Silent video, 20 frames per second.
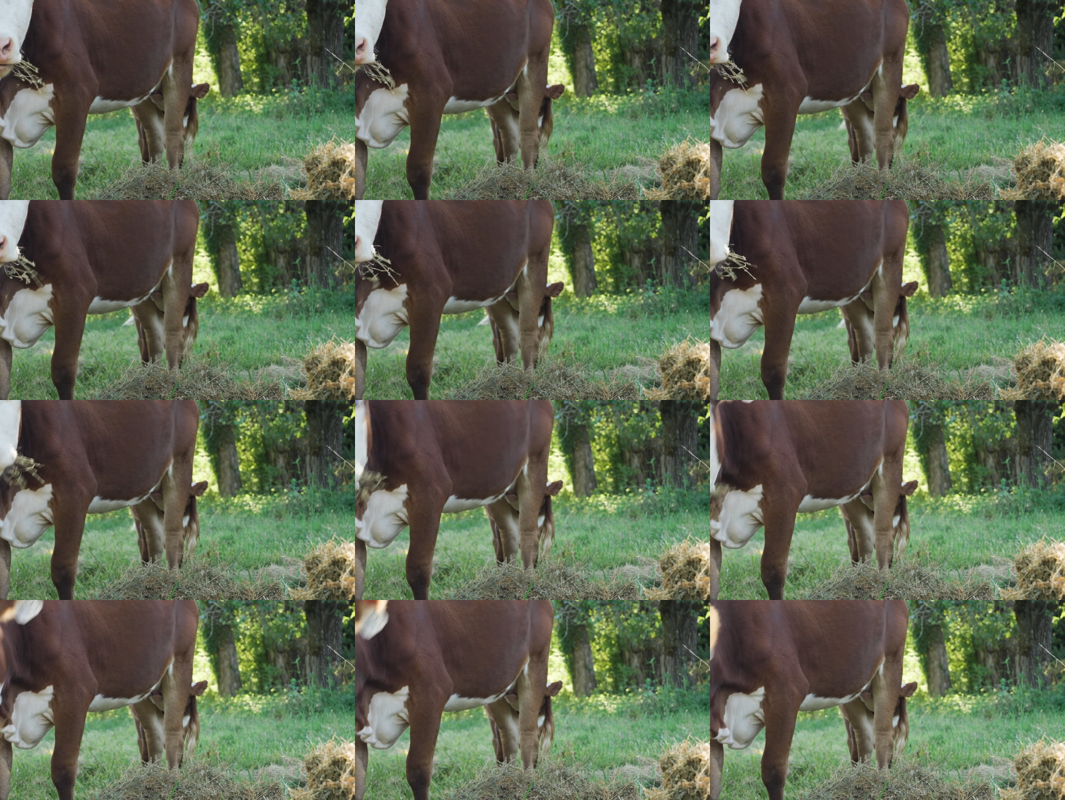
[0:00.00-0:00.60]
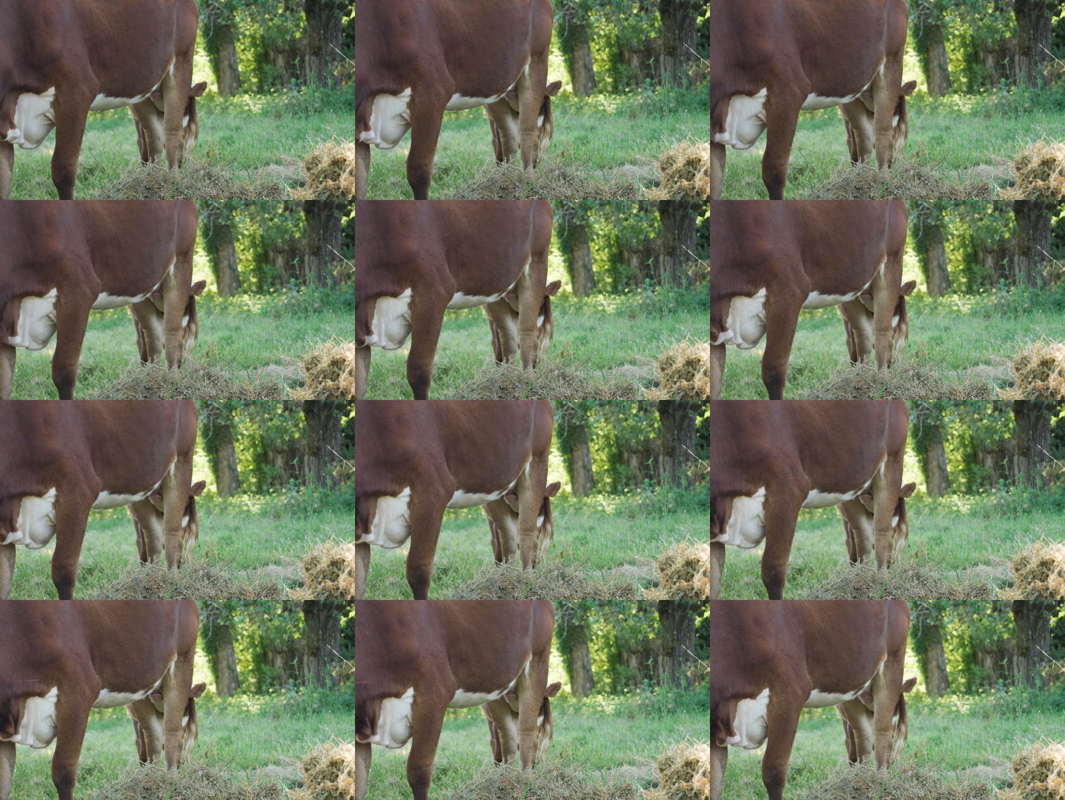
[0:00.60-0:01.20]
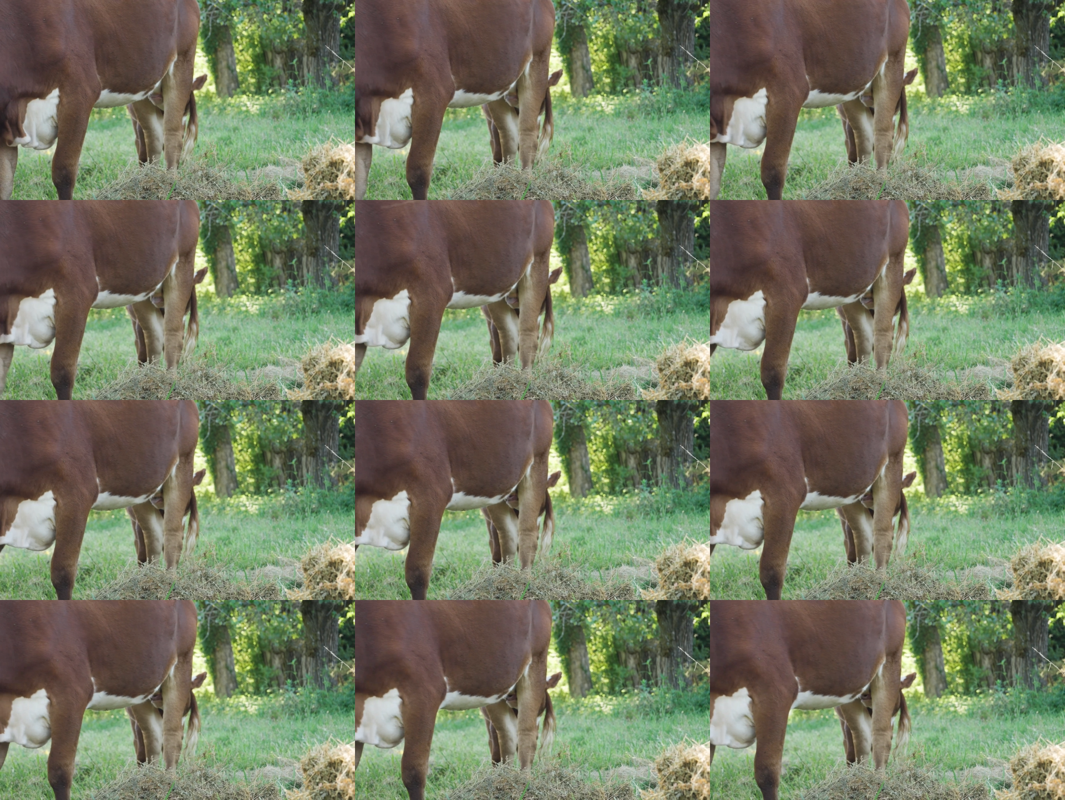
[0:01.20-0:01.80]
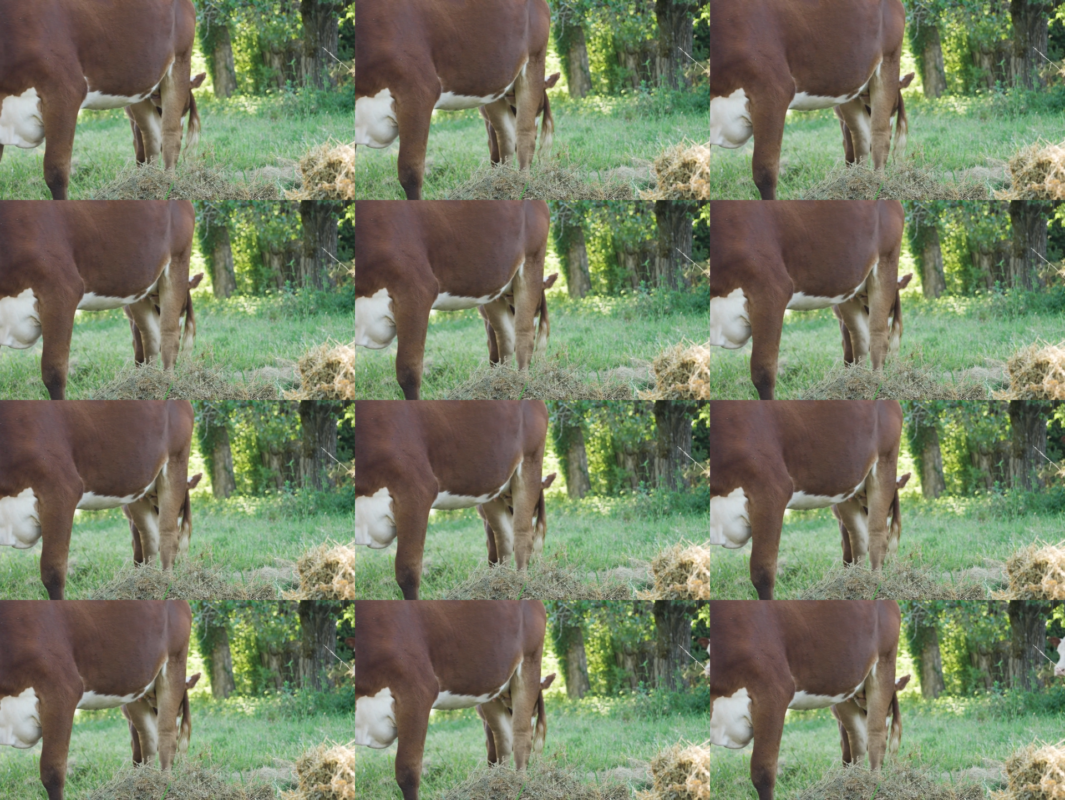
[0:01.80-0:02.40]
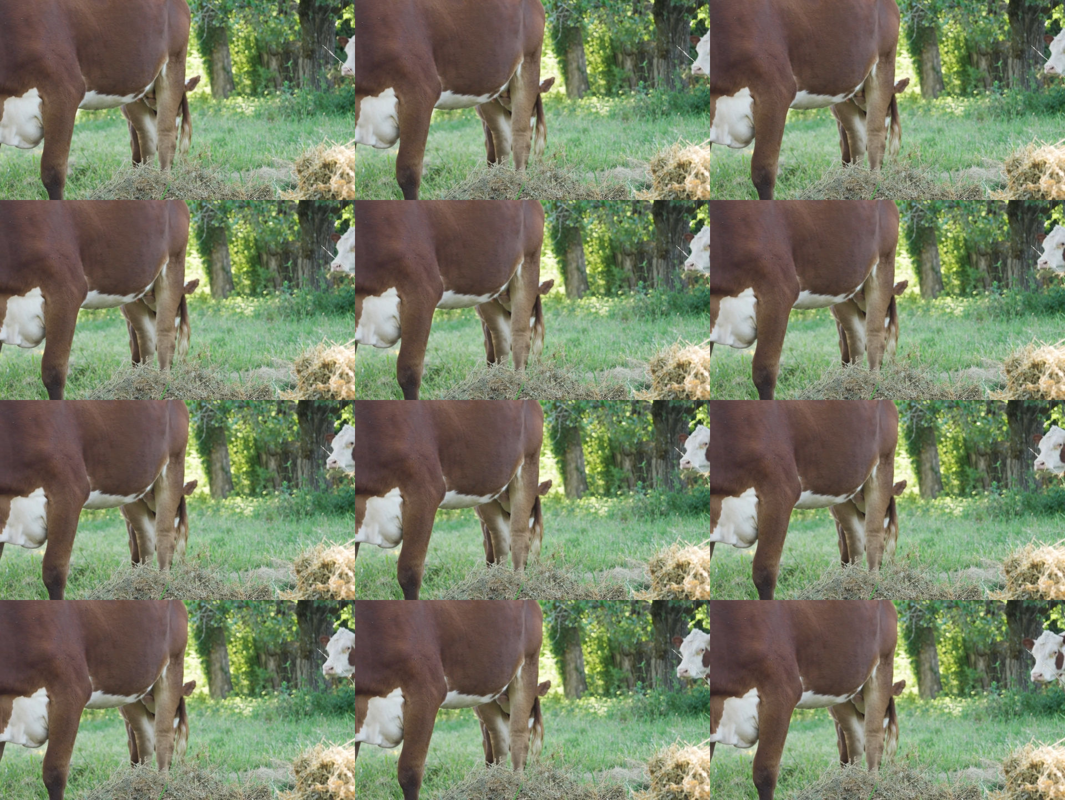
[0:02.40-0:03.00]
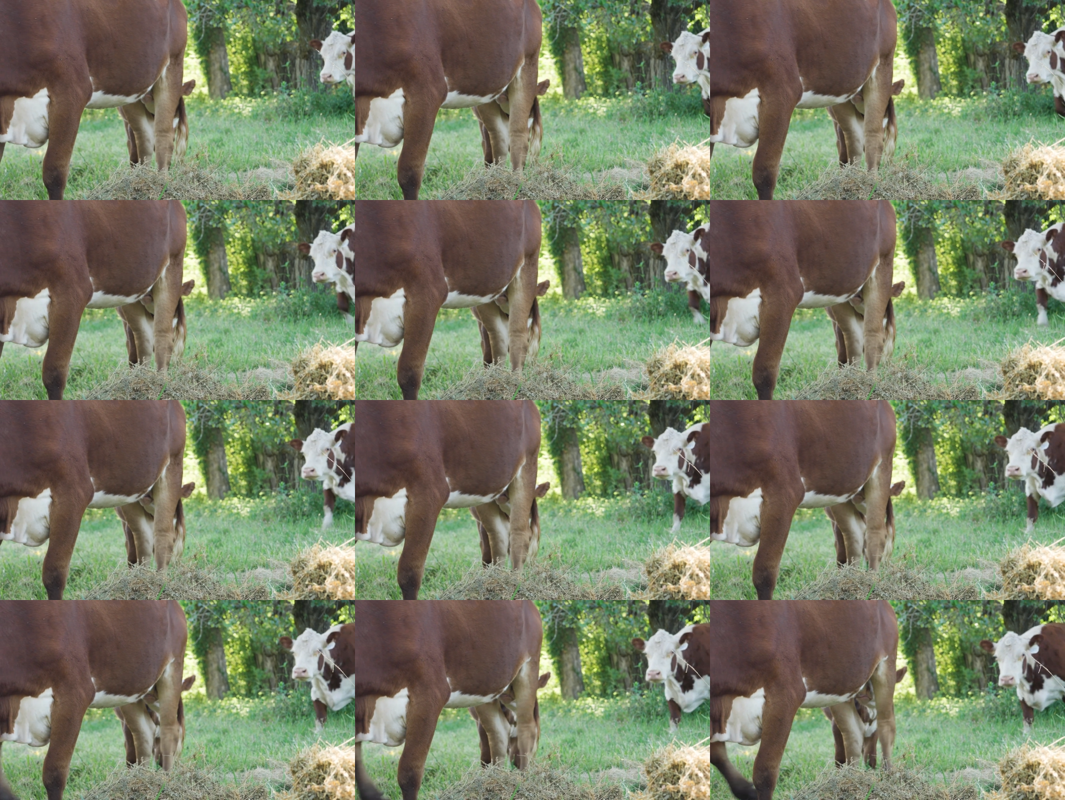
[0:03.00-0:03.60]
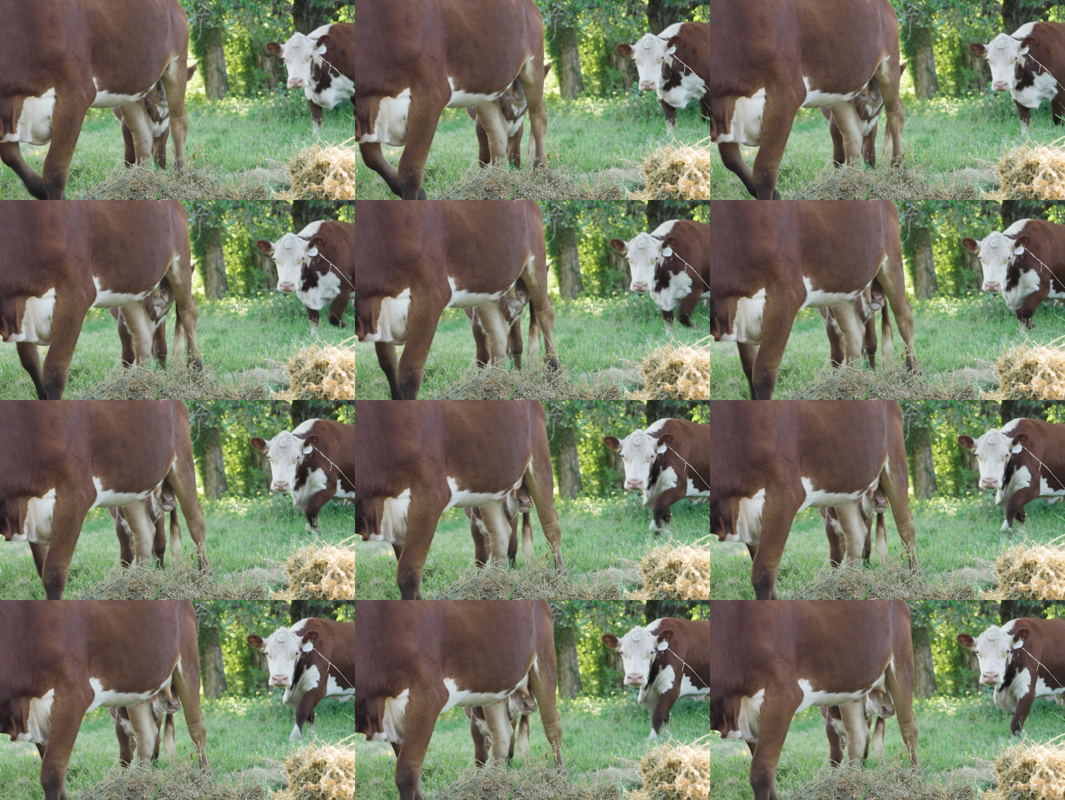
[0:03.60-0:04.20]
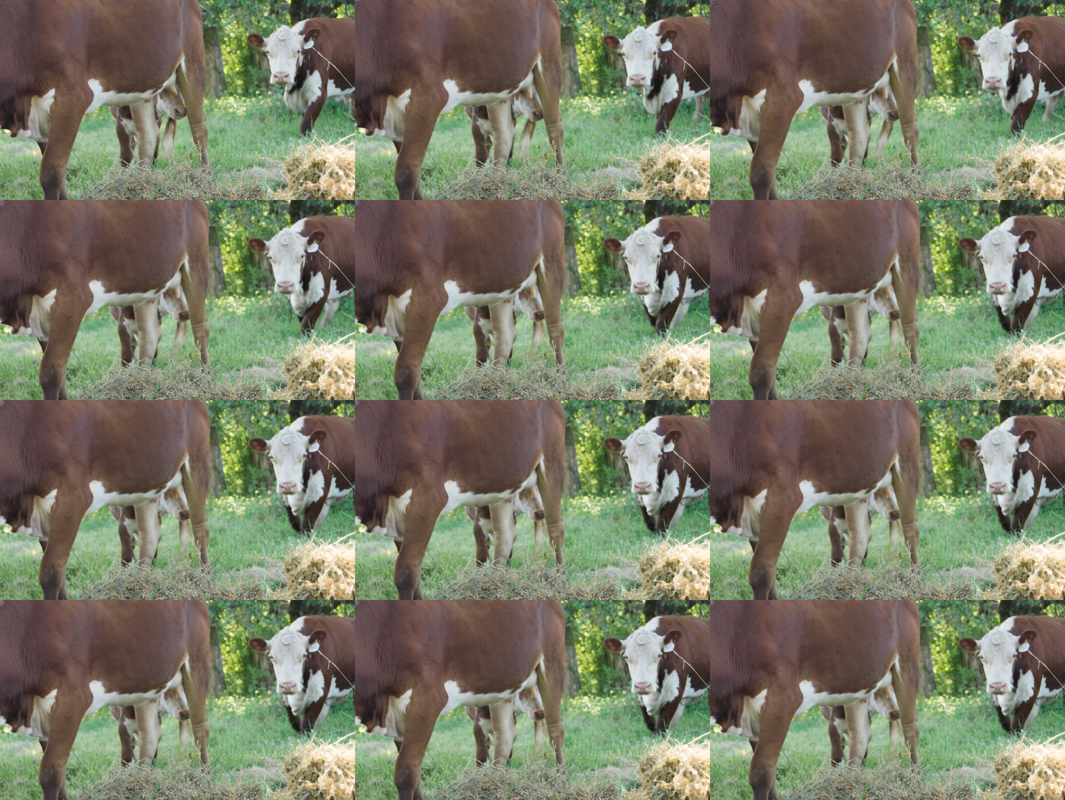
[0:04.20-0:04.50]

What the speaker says: [unreadable: no face in view]